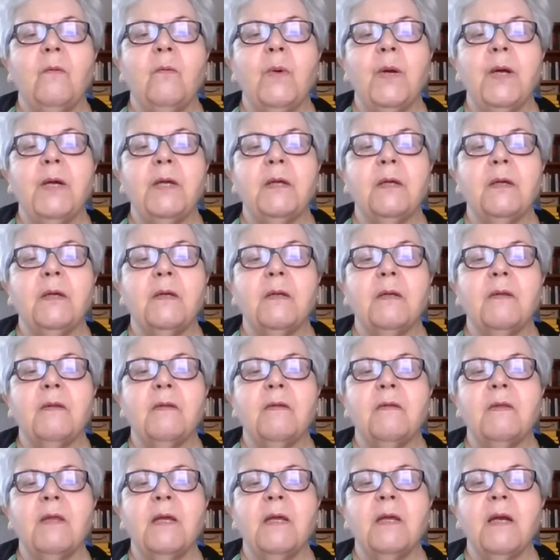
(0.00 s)
where
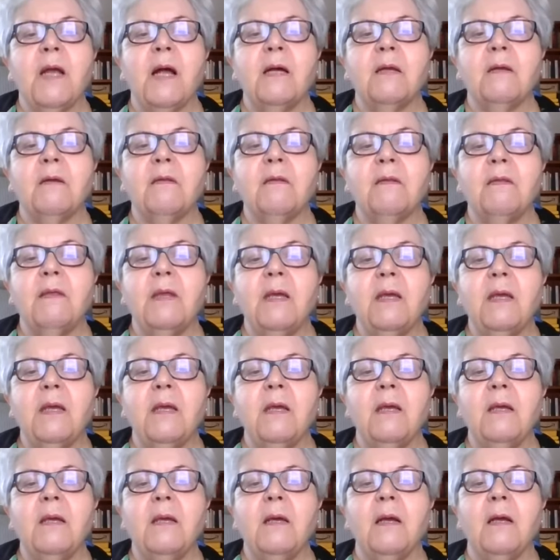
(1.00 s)
there are
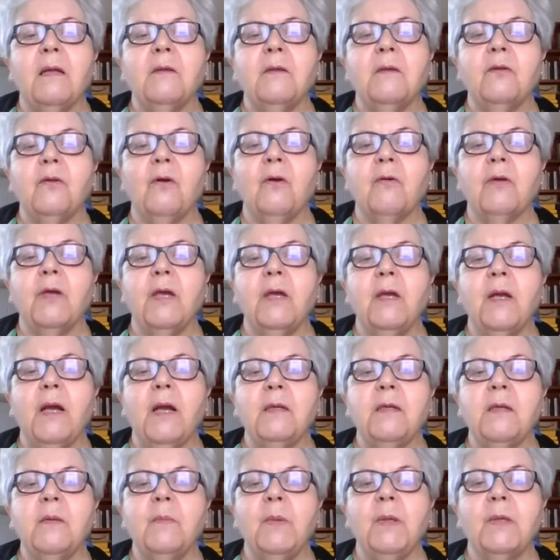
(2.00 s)
thinking and talking
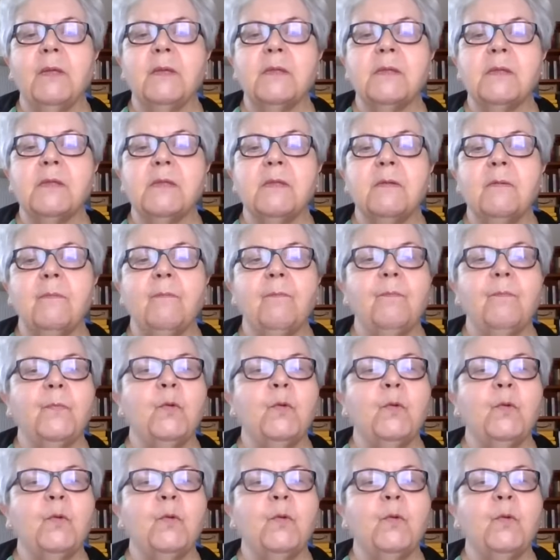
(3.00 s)
animals."